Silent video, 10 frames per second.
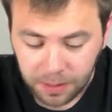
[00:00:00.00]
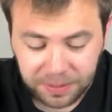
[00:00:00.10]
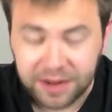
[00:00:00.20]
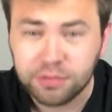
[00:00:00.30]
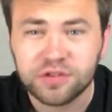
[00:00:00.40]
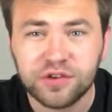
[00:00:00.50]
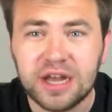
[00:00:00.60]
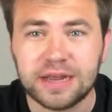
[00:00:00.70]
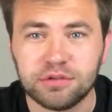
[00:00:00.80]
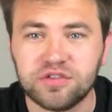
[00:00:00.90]
but it was
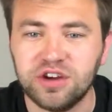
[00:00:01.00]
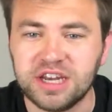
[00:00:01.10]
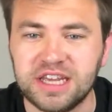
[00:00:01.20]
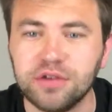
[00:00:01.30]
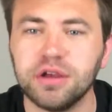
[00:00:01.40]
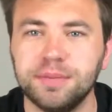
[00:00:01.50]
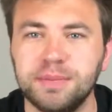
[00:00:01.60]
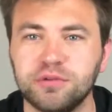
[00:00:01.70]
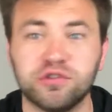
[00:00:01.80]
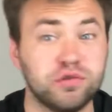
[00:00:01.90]
fun. It was fun hearing
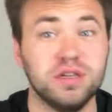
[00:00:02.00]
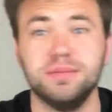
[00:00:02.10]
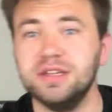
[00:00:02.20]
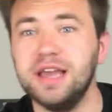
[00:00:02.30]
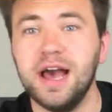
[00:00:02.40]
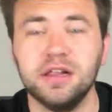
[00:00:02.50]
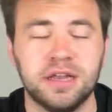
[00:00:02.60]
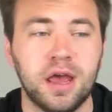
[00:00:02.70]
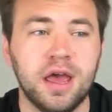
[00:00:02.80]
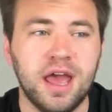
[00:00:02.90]
people scream and yell
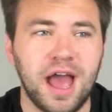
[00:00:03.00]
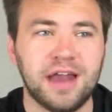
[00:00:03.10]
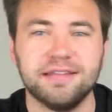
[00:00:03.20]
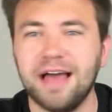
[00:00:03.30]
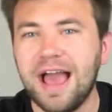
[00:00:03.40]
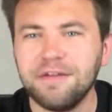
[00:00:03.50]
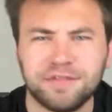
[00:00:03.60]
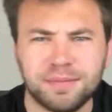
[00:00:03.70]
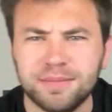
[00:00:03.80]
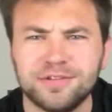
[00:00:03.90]
and laugh
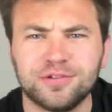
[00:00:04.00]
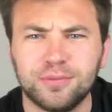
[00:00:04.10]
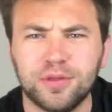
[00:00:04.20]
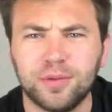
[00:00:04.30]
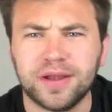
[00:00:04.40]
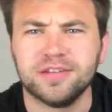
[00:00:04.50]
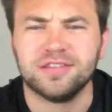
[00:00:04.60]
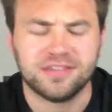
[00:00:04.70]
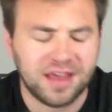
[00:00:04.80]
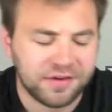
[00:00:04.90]
at maybe some of the weird
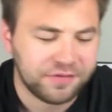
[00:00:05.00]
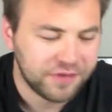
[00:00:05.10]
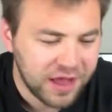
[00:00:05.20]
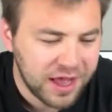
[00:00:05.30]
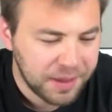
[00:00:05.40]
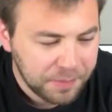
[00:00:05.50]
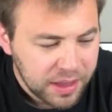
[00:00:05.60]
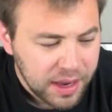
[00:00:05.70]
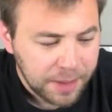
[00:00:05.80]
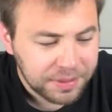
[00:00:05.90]
stuff.
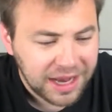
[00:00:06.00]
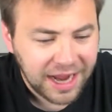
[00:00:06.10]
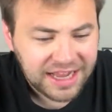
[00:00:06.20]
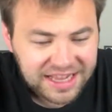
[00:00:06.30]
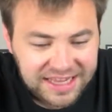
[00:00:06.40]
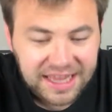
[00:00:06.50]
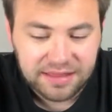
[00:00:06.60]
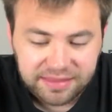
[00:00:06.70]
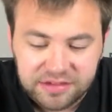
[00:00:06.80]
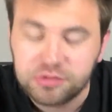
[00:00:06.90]
But I
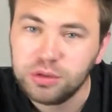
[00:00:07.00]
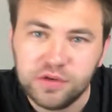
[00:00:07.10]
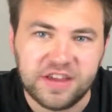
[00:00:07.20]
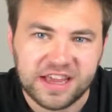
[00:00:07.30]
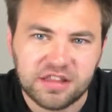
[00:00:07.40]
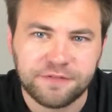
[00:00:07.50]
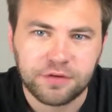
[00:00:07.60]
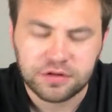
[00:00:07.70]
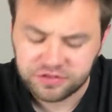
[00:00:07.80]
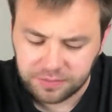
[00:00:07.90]
get this movie. In the
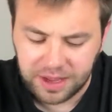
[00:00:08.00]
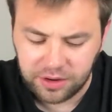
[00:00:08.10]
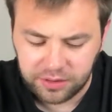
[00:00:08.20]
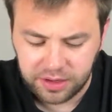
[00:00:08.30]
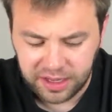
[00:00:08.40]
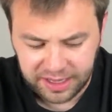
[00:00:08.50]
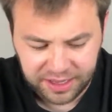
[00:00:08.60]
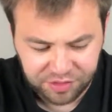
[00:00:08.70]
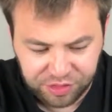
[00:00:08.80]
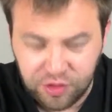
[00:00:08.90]
first
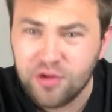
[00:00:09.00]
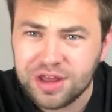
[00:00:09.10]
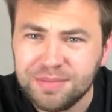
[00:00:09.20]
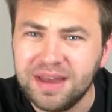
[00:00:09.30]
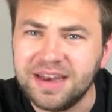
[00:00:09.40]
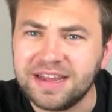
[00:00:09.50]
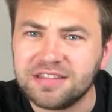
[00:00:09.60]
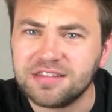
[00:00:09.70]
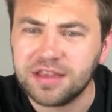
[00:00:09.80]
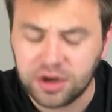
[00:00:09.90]
about 30
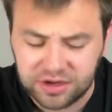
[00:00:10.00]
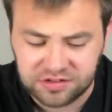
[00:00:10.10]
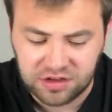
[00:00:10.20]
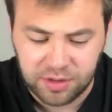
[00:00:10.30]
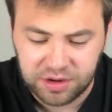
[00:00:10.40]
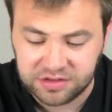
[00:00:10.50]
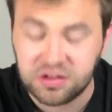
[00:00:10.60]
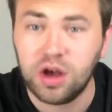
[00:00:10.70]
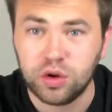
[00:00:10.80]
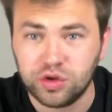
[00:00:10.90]
minutes, when I
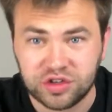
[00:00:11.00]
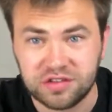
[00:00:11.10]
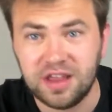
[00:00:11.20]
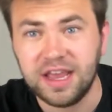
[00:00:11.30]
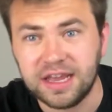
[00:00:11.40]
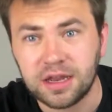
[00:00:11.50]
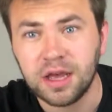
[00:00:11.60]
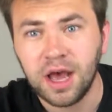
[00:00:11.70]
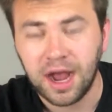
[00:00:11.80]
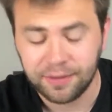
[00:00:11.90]
saw Ocean's 8,
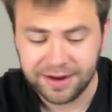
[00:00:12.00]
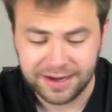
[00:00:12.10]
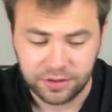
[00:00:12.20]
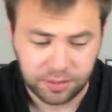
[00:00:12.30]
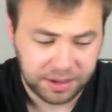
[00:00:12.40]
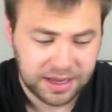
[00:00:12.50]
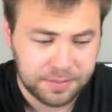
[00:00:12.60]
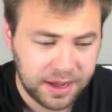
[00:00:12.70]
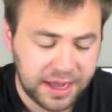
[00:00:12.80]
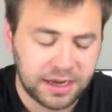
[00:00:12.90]
I ran into a buddy of
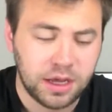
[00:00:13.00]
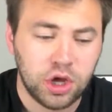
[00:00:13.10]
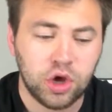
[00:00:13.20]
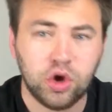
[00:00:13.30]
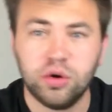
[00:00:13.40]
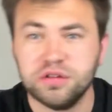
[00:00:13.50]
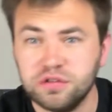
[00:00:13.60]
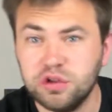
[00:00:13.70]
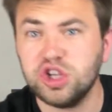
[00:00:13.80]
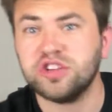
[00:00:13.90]
mine who
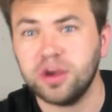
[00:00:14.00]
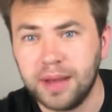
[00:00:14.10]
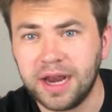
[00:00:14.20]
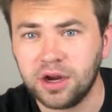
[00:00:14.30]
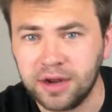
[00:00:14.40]
had just come out of